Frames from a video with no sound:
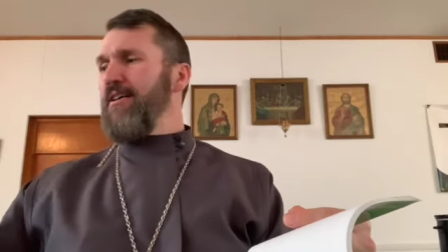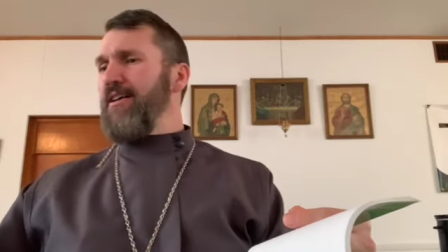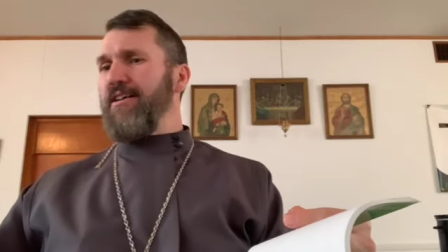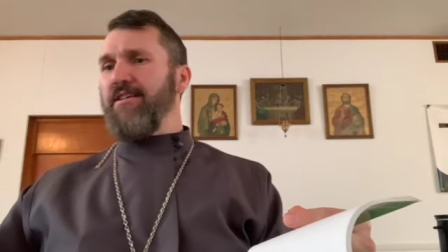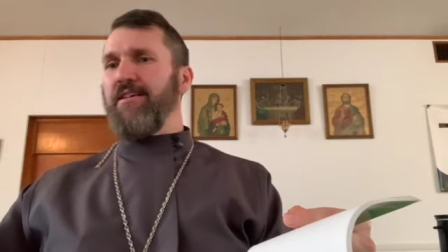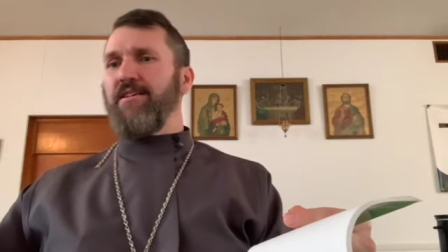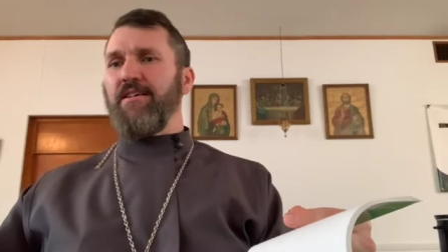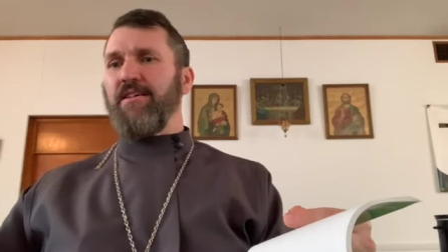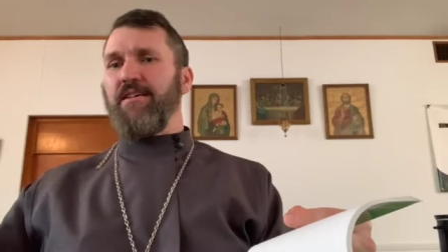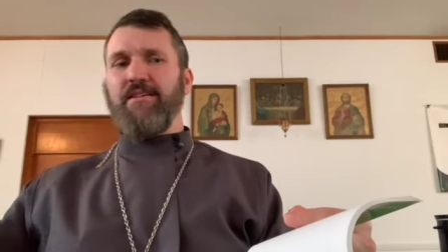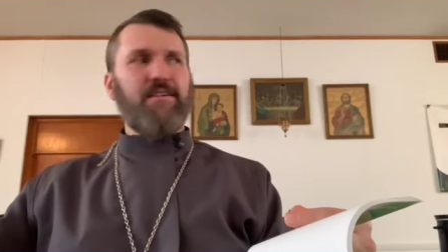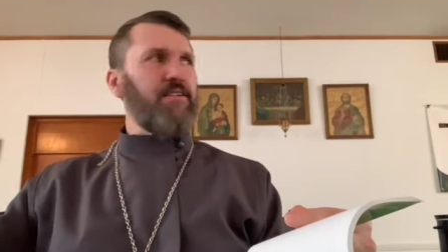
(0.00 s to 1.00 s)
And in,
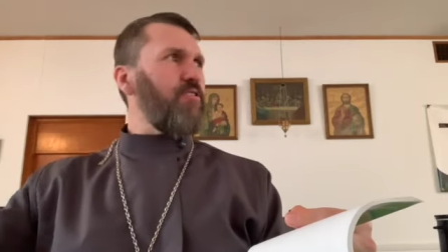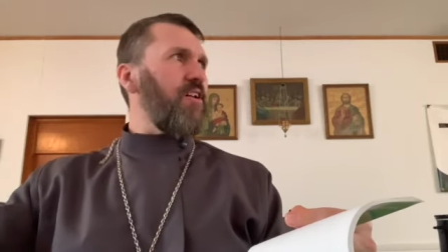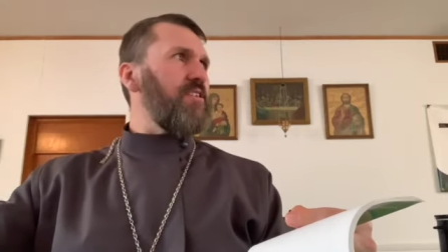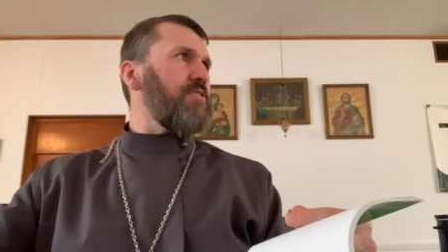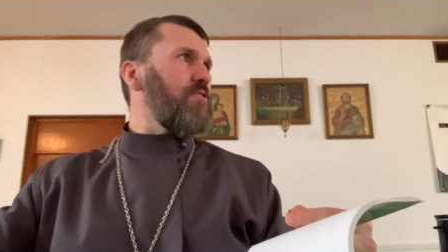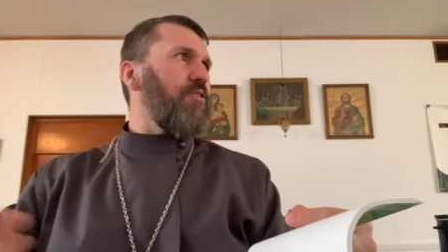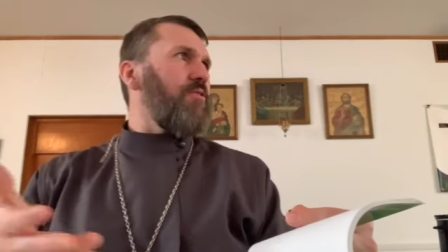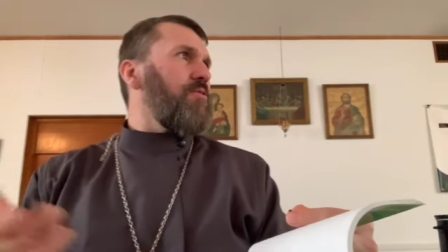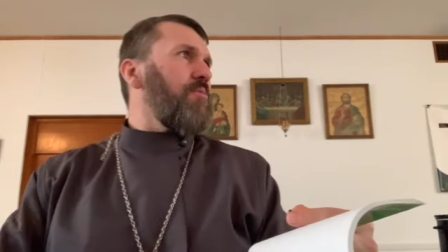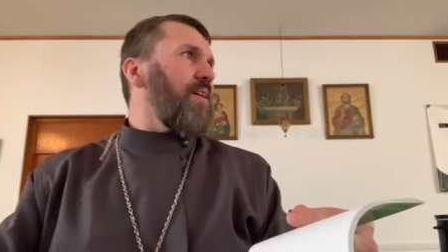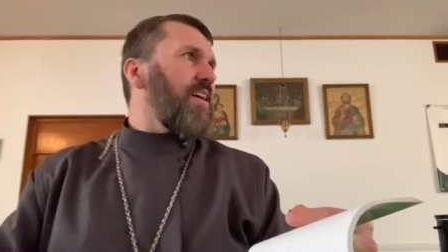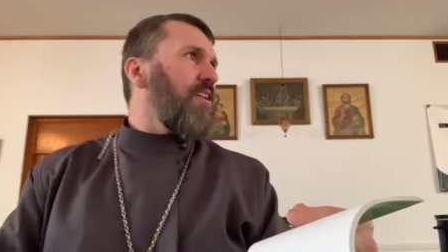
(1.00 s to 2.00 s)
in, in Christ oh,
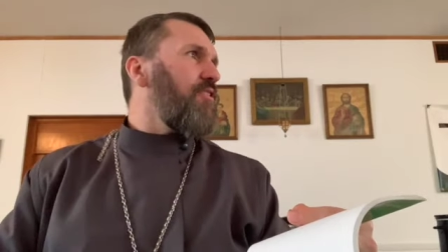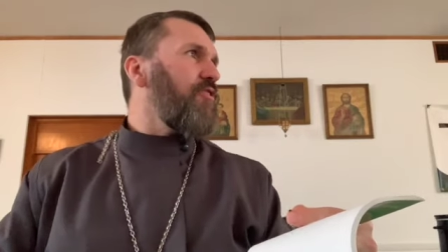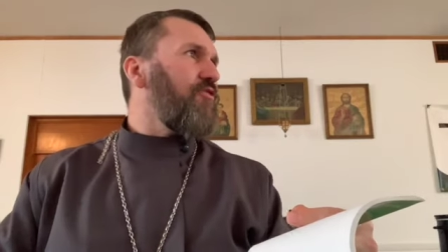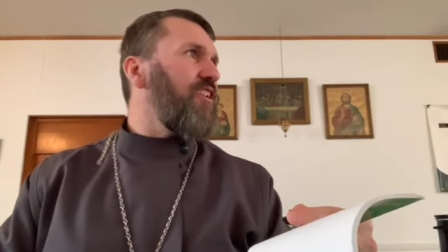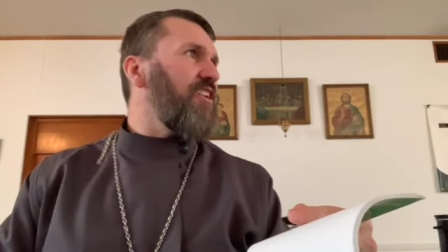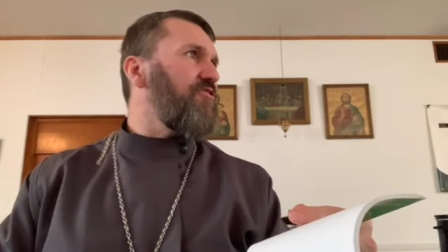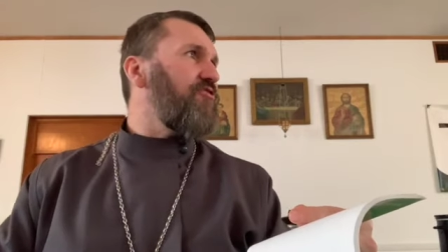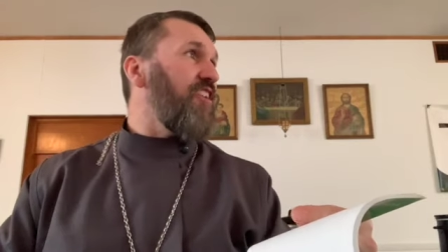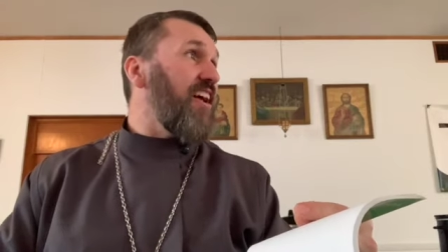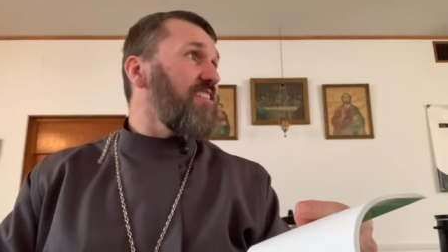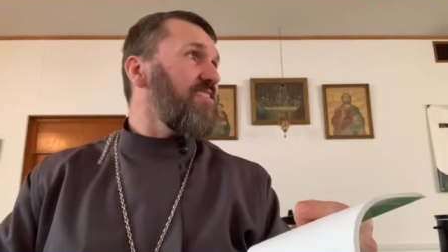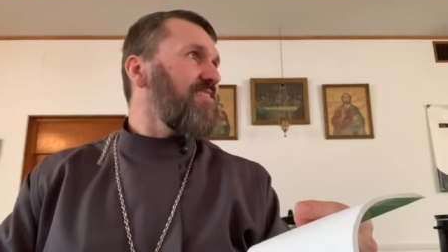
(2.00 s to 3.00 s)
Am I going to ever find
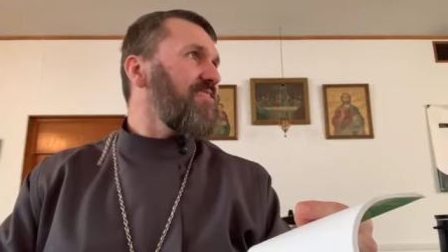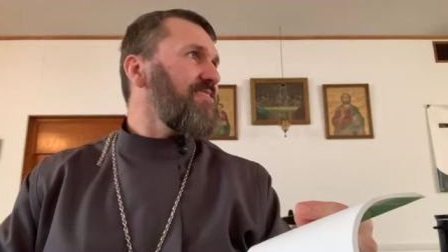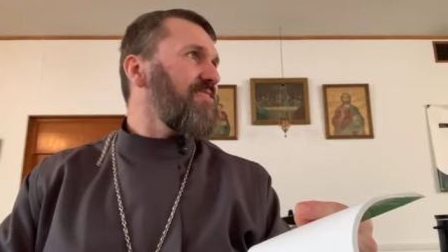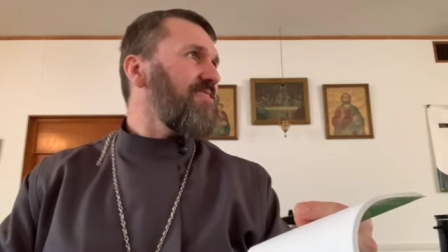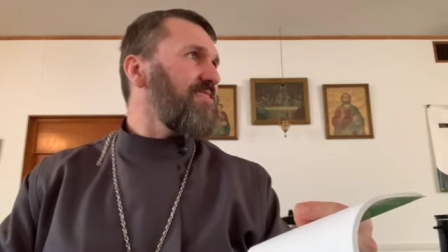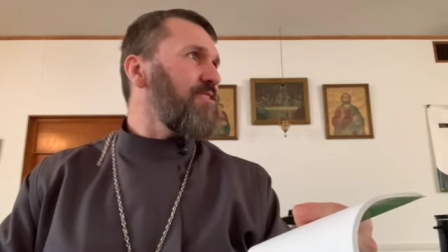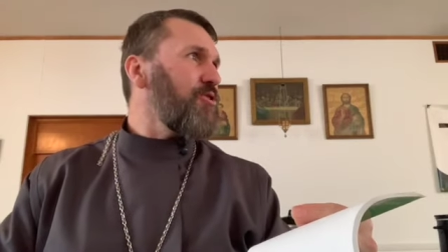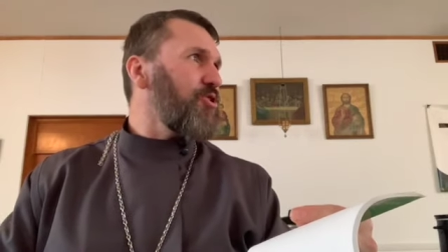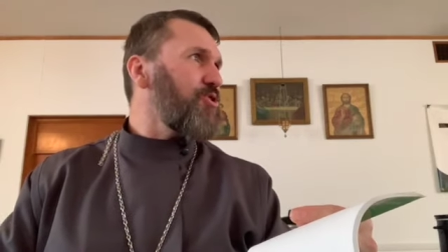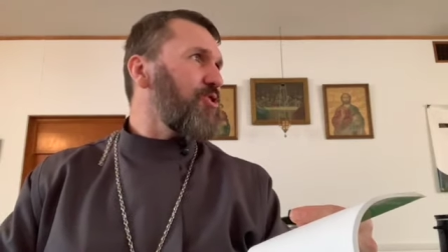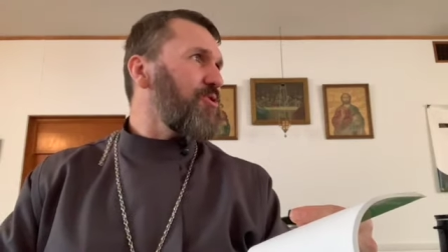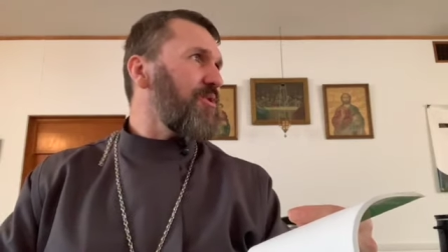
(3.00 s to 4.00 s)
faith on
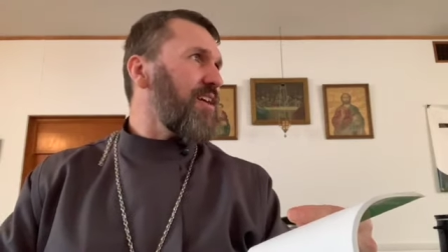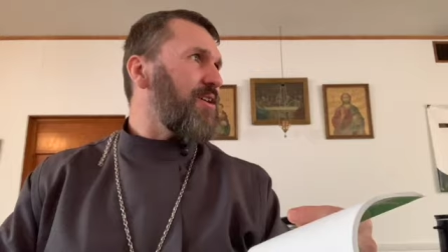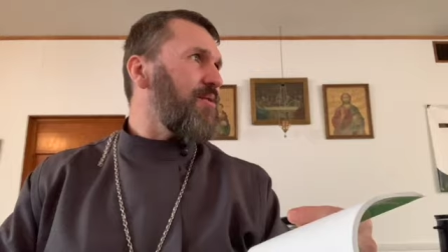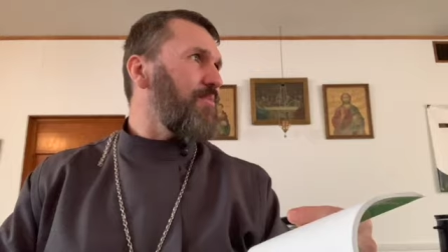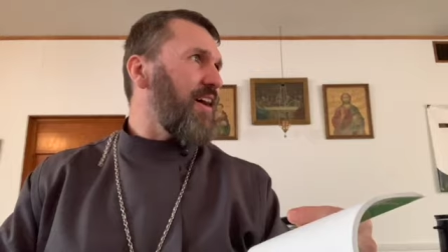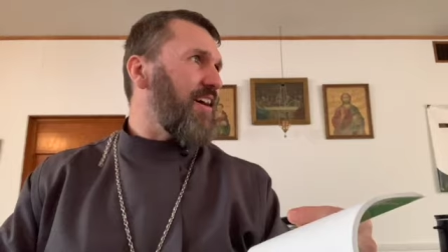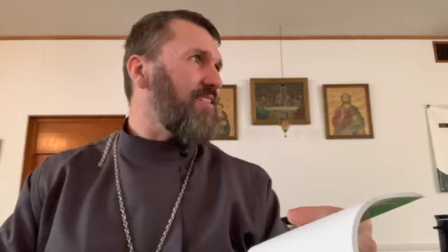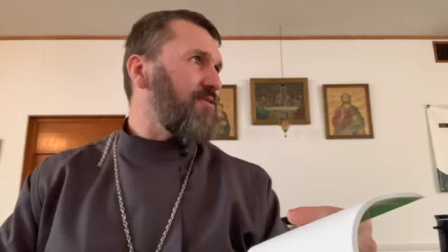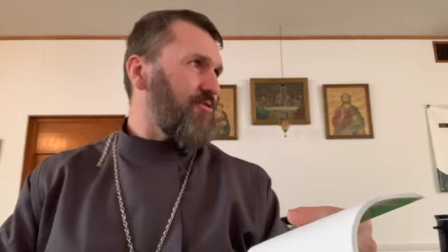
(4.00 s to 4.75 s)
this earth when I come back?